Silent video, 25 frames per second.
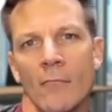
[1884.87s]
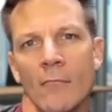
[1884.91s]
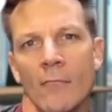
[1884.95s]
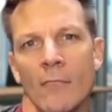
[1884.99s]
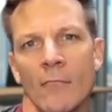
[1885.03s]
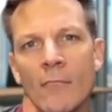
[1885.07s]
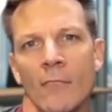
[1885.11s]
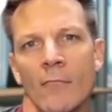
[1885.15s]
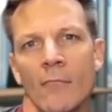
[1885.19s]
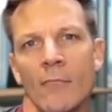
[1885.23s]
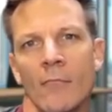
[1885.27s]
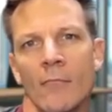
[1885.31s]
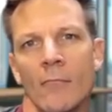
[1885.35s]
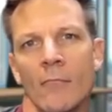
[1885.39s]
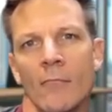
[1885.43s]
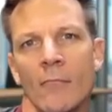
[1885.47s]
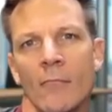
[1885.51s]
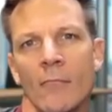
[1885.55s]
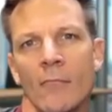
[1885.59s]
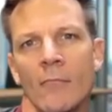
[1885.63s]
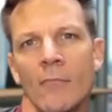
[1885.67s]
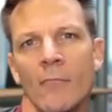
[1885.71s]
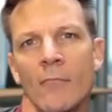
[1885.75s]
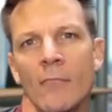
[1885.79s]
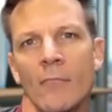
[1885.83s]

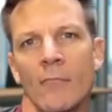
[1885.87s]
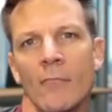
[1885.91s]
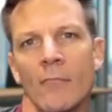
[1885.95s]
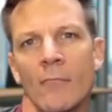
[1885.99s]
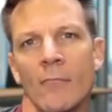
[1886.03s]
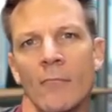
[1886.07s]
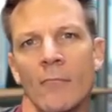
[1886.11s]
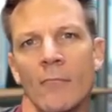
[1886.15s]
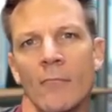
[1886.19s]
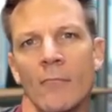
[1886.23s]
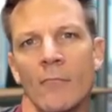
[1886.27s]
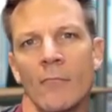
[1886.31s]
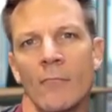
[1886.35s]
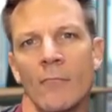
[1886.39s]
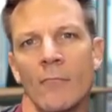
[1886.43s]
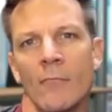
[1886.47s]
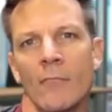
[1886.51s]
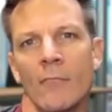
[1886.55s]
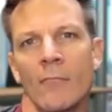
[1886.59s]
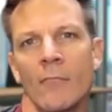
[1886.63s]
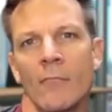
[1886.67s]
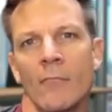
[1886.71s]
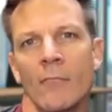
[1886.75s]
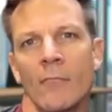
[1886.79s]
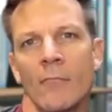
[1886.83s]

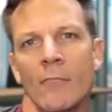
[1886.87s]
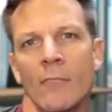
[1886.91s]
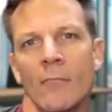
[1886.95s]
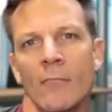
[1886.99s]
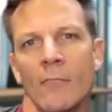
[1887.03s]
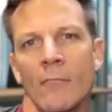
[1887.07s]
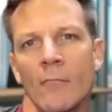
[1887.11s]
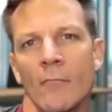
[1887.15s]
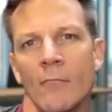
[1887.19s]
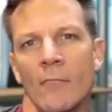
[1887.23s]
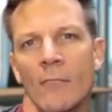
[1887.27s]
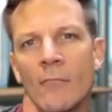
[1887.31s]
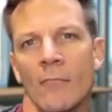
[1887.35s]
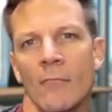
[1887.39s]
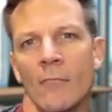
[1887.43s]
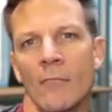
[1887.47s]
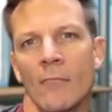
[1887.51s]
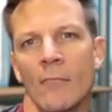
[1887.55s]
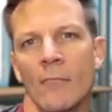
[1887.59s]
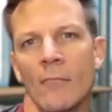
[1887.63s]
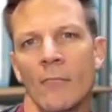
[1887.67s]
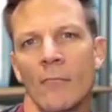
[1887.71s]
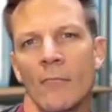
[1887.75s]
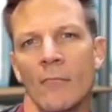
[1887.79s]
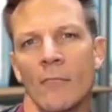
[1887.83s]

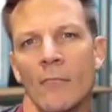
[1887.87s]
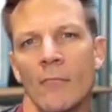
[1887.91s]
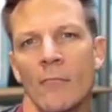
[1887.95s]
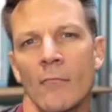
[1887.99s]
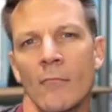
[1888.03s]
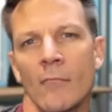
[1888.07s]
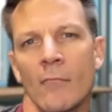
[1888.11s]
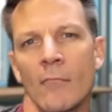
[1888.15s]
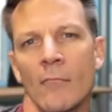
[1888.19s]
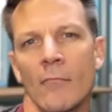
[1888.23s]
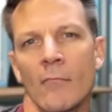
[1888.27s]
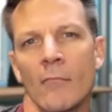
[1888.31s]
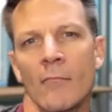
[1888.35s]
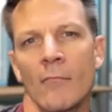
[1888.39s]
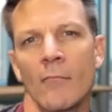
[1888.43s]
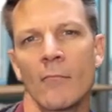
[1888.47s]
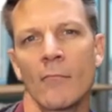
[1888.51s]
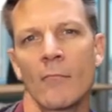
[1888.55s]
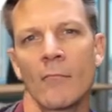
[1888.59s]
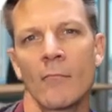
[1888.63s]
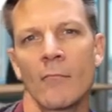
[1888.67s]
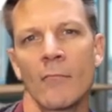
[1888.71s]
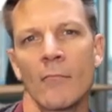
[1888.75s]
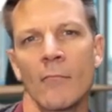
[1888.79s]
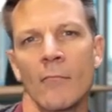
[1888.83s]

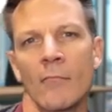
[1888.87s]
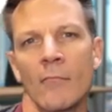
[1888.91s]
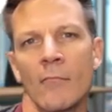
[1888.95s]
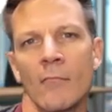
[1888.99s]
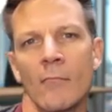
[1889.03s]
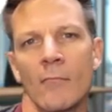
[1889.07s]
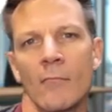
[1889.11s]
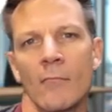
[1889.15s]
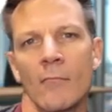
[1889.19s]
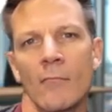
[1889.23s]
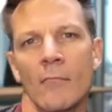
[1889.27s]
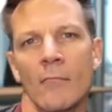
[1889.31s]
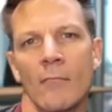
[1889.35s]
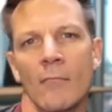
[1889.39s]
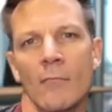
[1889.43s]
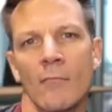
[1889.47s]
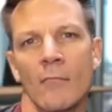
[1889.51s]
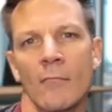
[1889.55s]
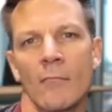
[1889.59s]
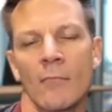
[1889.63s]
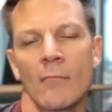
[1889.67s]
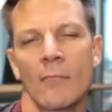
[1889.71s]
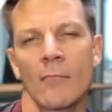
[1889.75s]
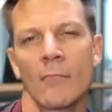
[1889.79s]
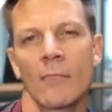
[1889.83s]

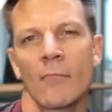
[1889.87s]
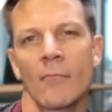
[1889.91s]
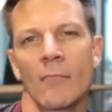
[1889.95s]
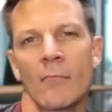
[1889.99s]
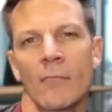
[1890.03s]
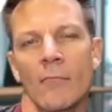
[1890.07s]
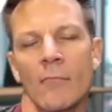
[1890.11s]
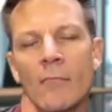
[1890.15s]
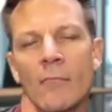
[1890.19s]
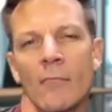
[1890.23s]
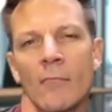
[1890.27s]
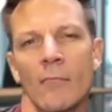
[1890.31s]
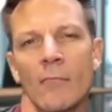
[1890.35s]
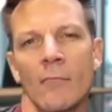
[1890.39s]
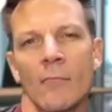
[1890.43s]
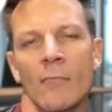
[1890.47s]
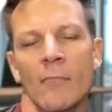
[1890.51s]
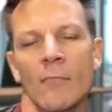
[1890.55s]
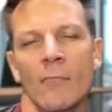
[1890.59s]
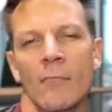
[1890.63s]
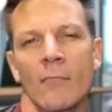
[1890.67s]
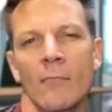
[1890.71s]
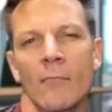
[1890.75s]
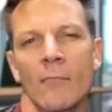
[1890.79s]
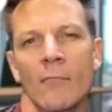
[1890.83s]

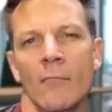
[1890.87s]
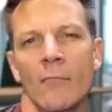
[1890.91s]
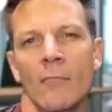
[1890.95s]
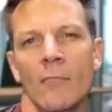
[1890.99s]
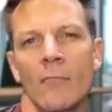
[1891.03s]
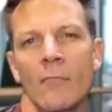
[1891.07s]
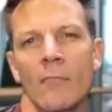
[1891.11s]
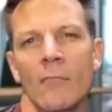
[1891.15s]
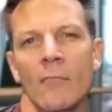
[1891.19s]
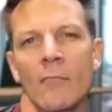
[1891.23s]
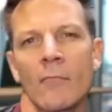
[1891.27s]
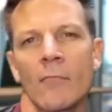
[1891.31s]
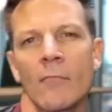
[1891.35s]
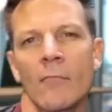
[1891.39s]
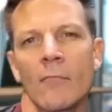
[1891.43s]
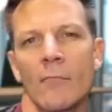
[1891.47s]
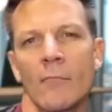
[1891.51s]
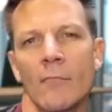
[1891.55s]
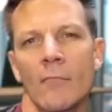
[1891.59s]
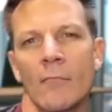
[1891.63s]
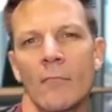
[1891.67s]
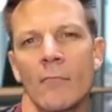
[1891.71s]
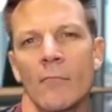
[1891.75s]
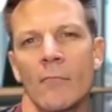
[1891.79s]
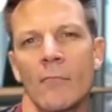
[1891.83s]

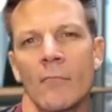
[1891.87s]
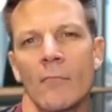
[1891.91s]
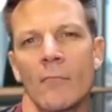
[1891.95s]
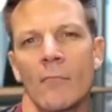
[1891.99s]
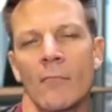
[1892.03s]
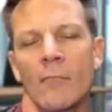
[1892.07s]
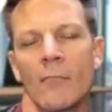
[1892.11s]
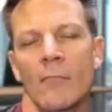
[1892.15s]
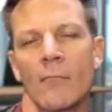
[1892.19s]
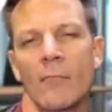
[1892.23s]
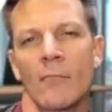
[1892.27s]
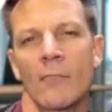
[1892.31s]
The person shown says nothing.